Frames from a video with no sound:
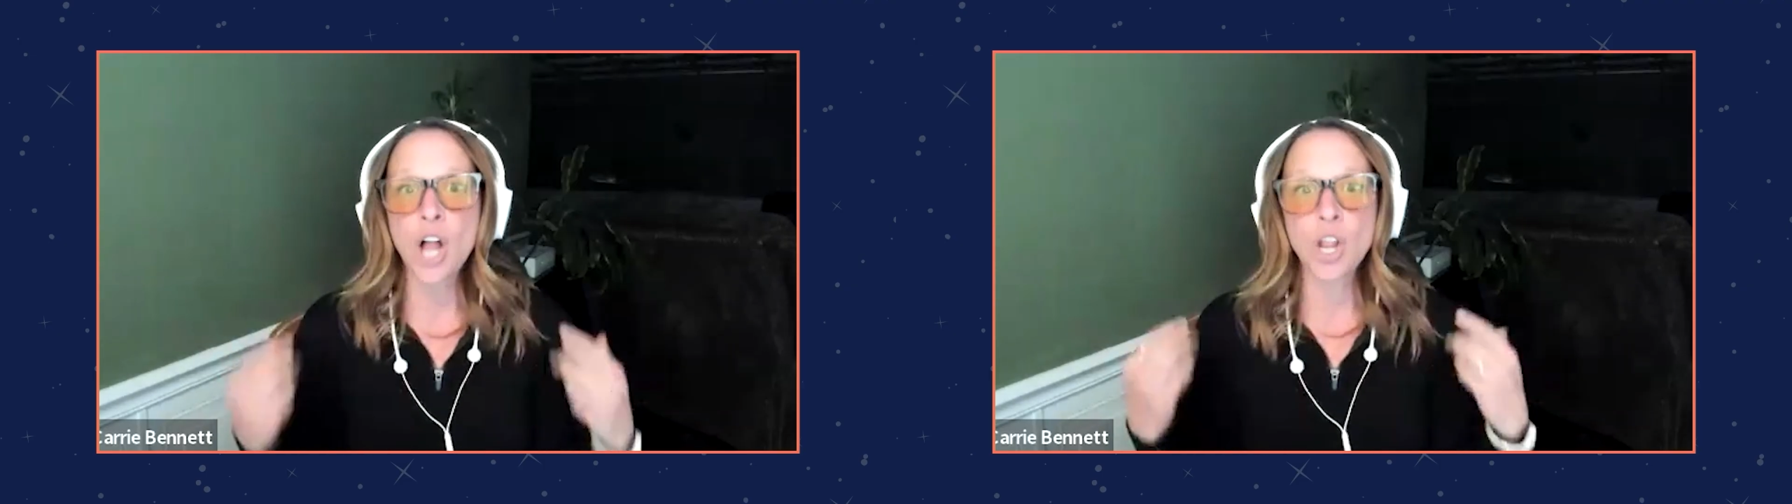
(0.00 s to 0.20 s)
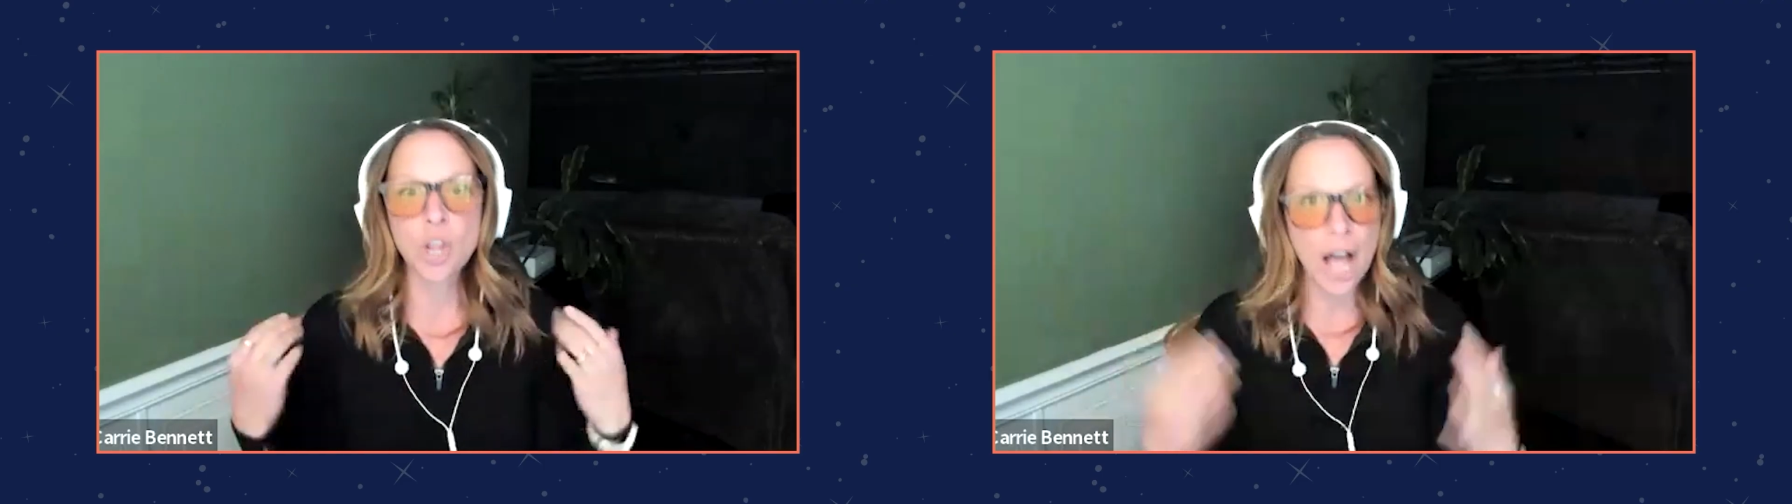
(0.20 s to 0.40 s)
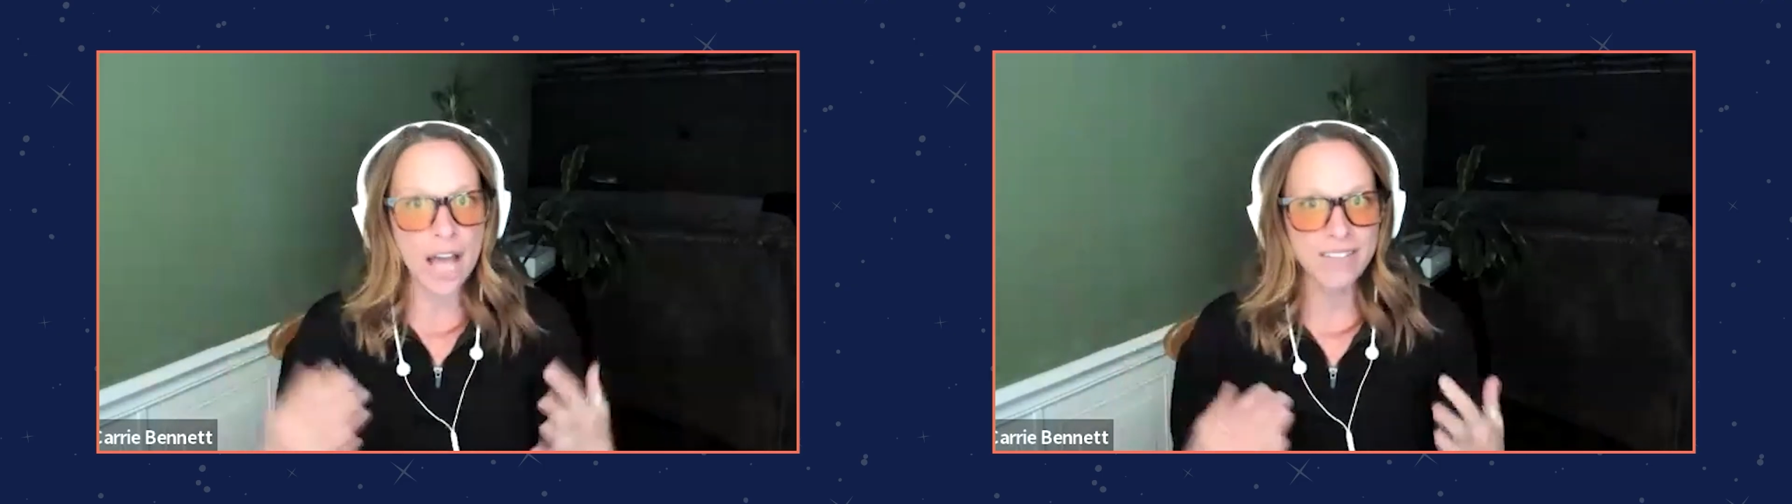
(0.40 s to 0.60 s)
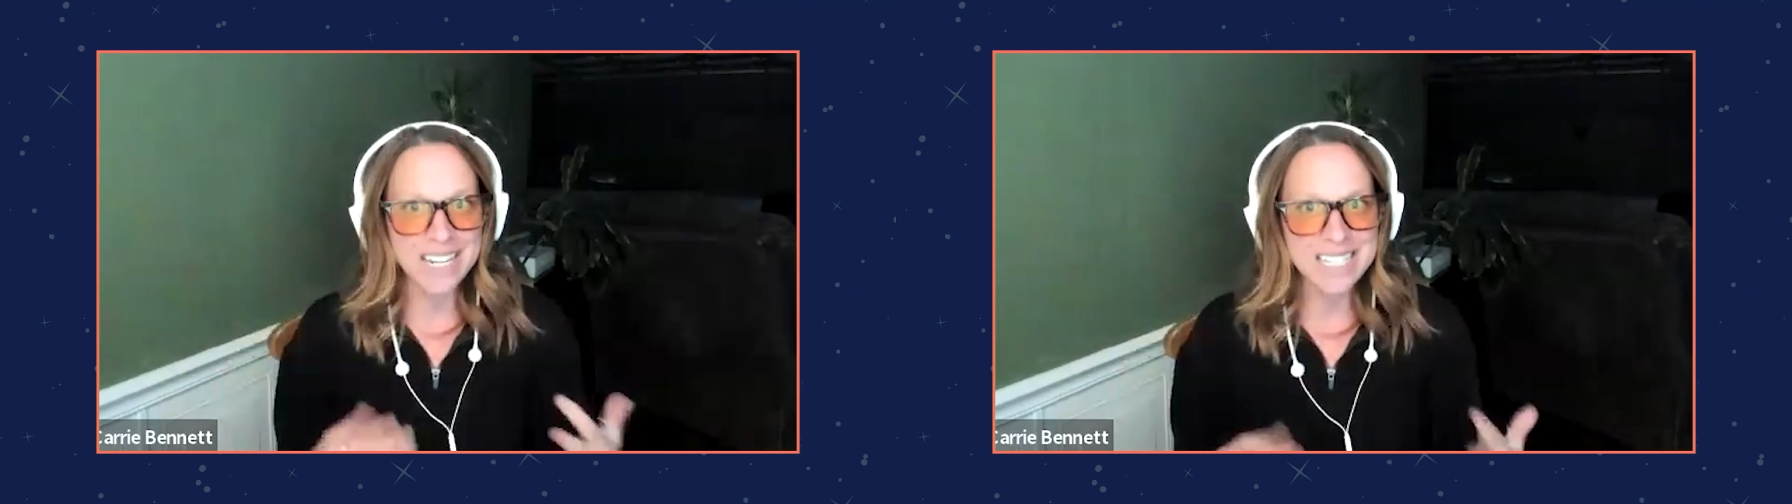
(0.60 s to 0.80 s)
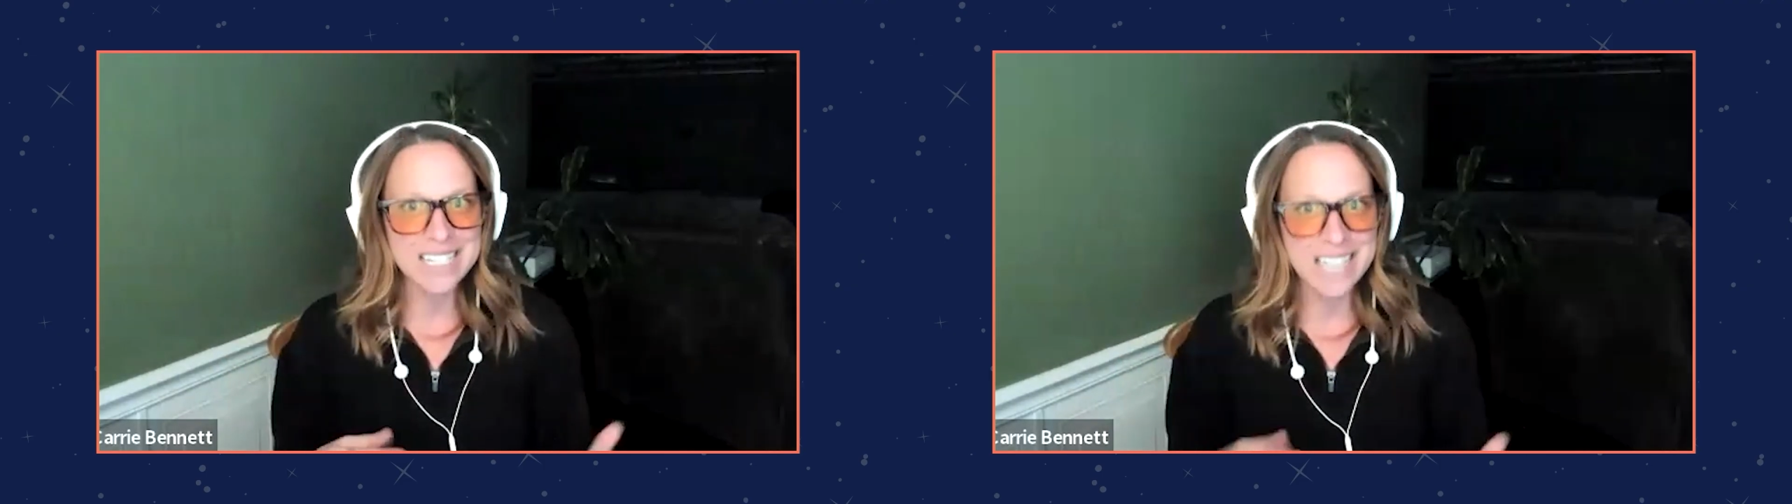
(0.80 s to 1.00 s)
a lot of
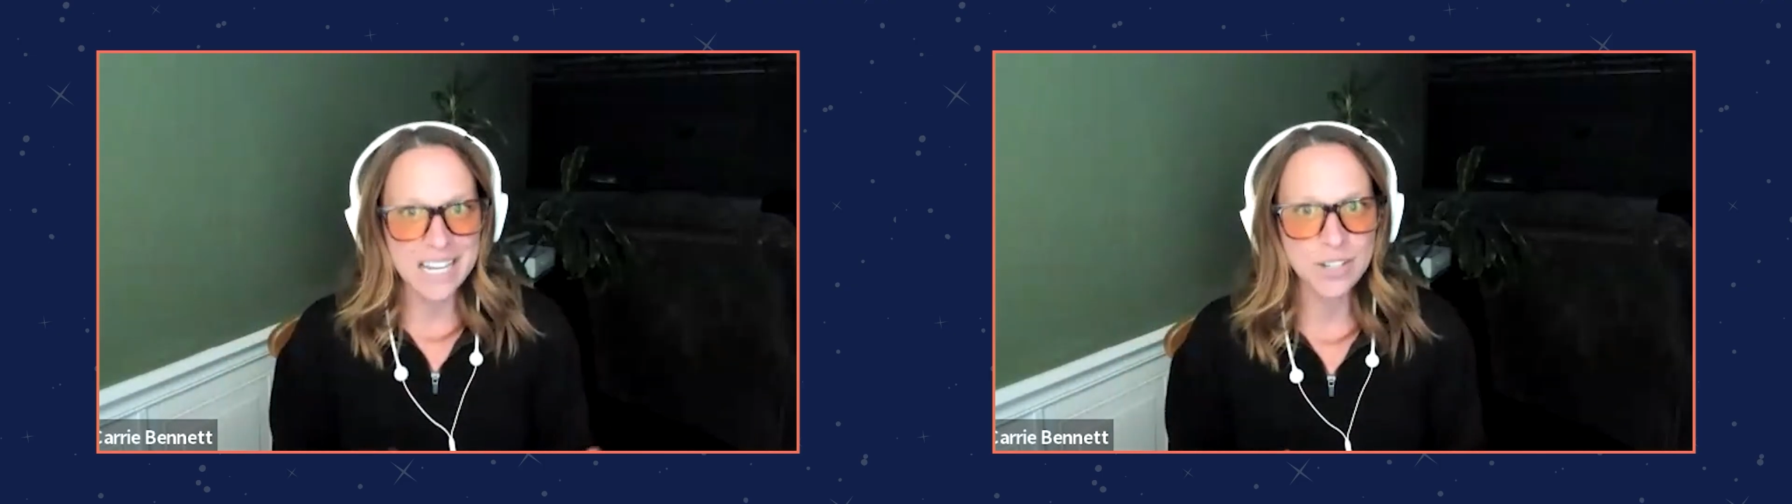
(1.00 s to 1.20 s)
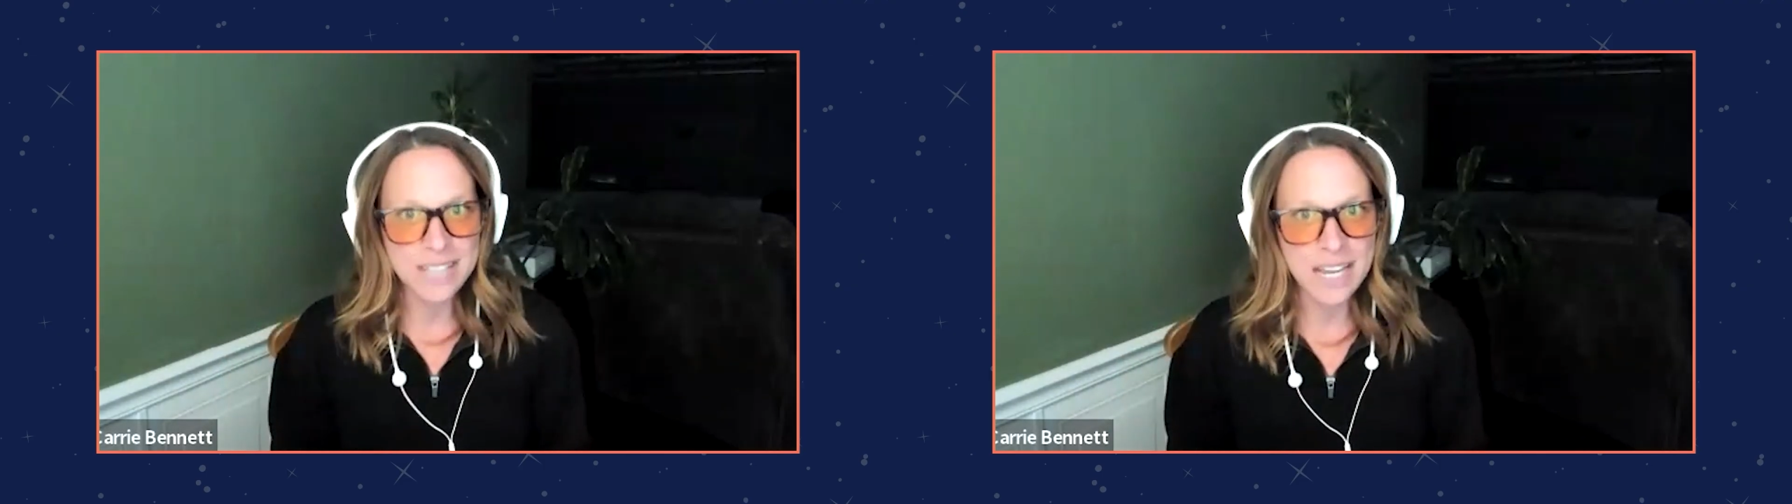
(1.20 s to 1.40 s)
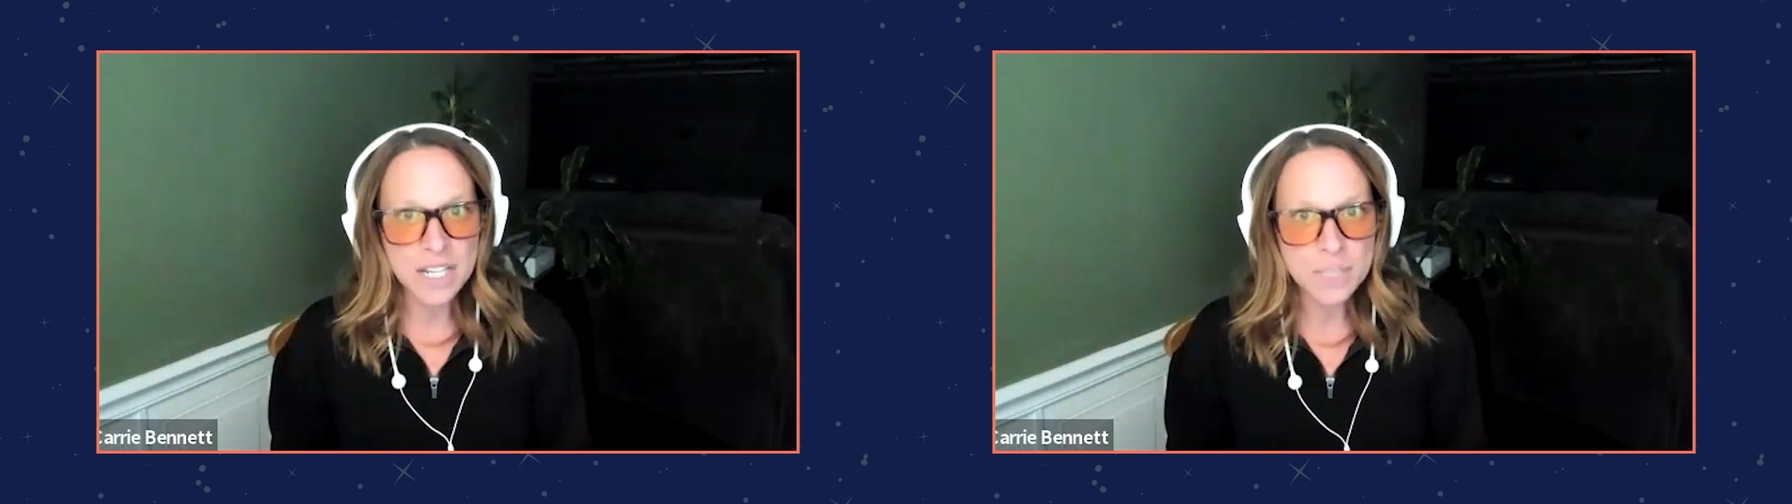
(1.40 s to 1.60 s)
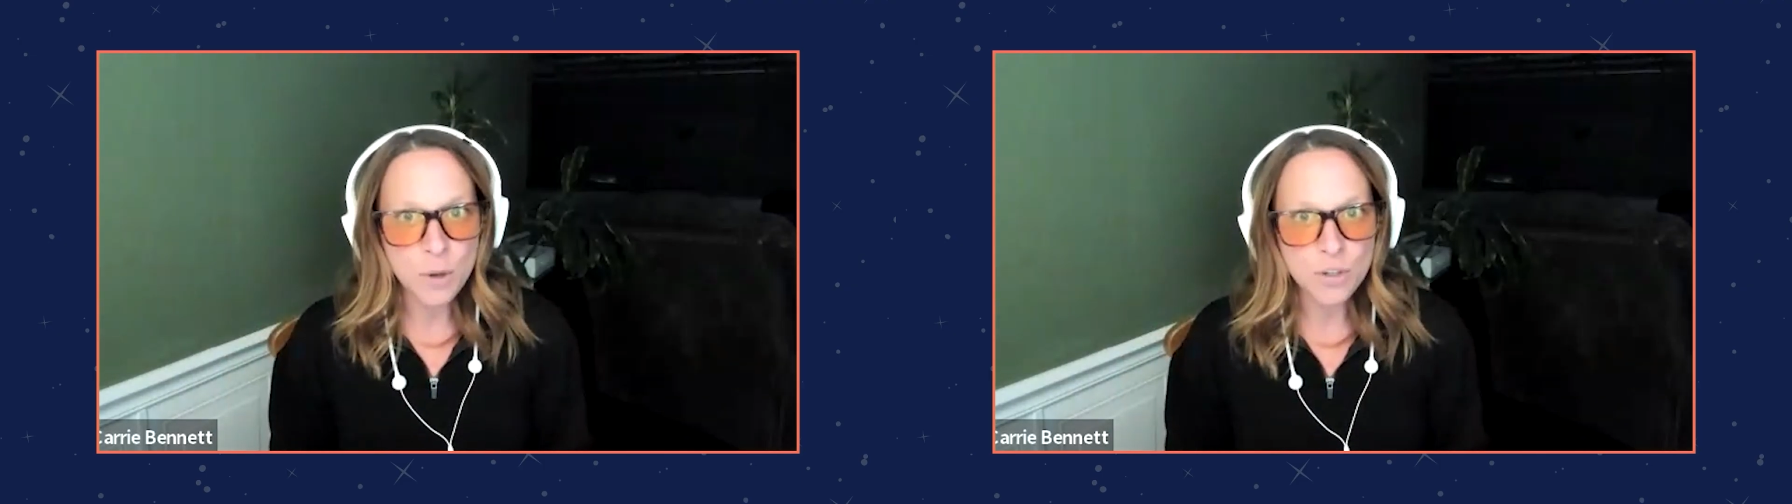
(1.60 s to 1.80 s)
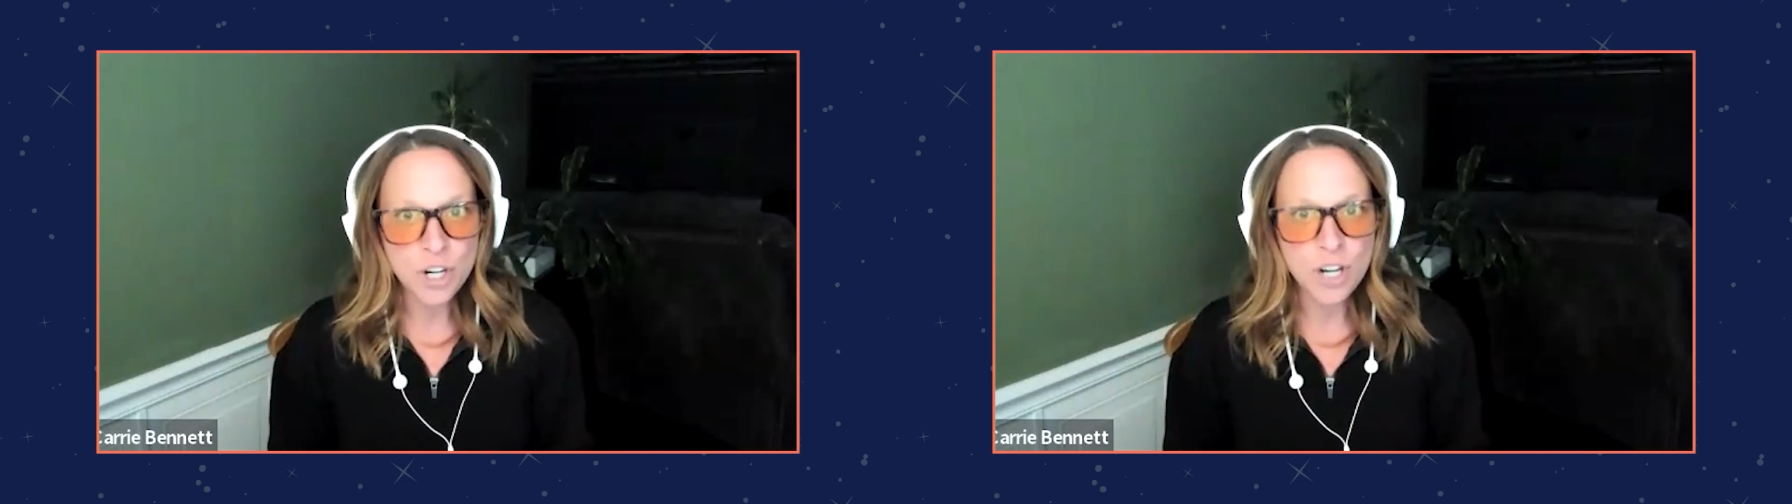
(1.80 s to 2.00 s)
incidental sun
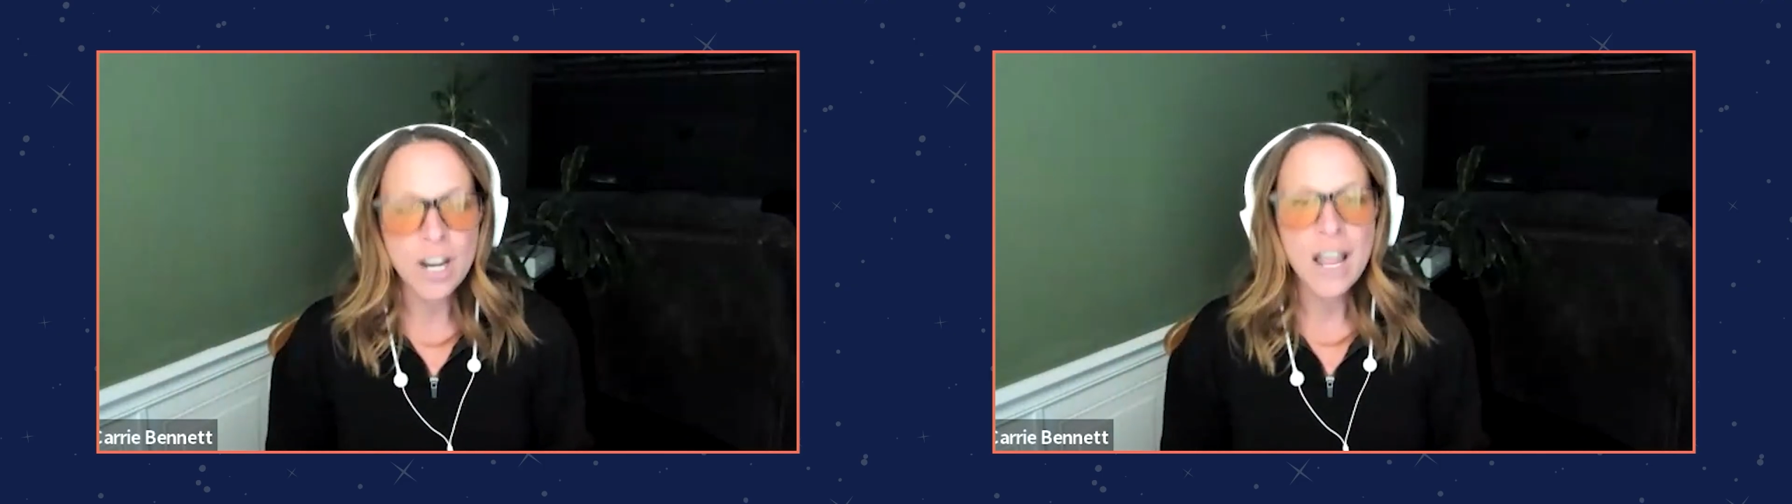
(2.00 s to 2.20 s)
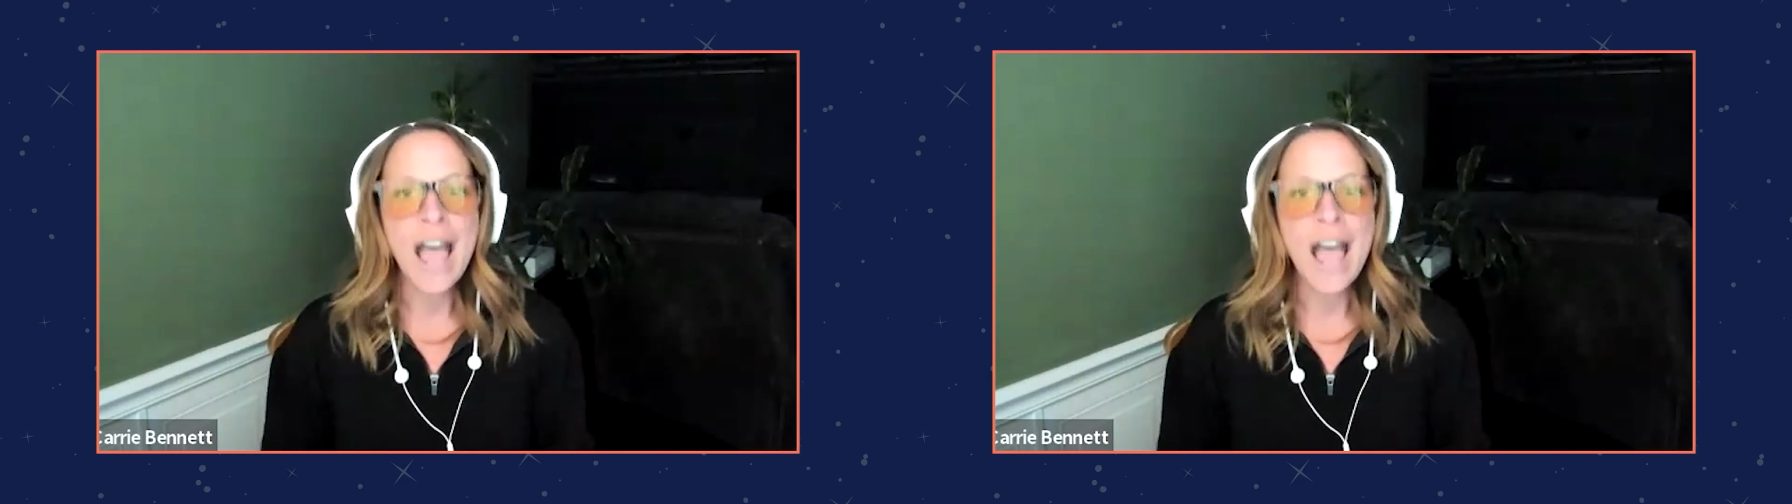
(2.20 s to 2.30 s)
exposure.